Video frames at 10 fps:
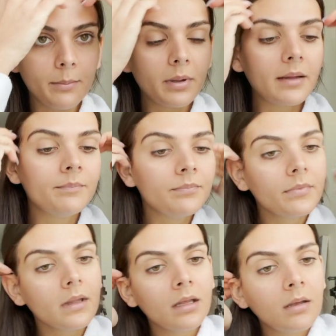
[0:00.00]
But
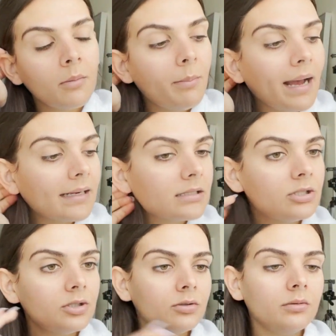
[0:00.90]
back
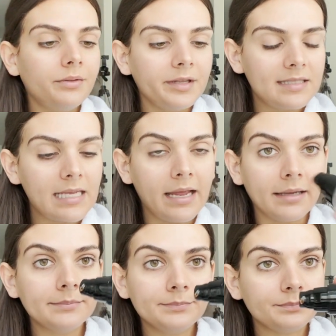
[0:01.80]
to the Say.